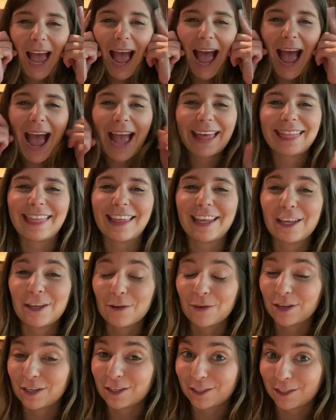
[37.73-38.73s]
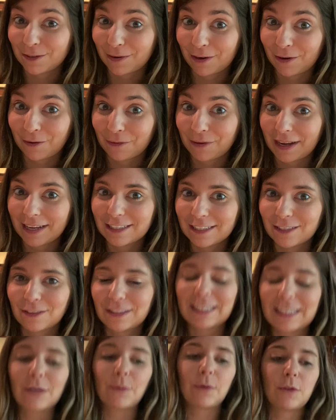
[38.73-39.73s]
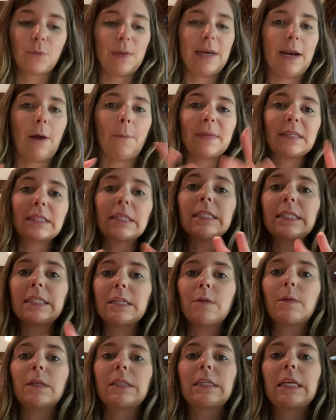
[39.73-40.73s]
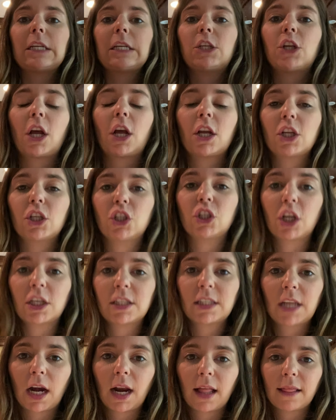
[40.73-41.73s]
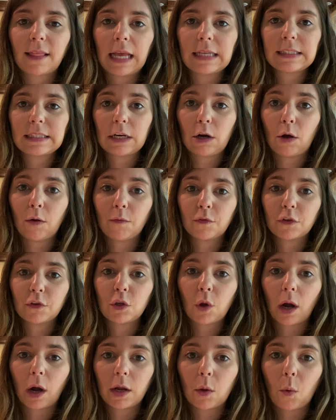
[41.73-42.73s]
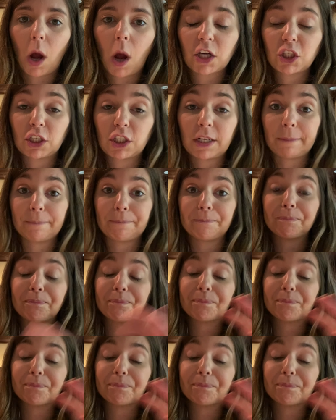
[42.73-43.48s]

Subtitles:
I think you can do it, okay? So stick with me. Now, Mrs. Demas had just done a lesson, hopefully you already watched it,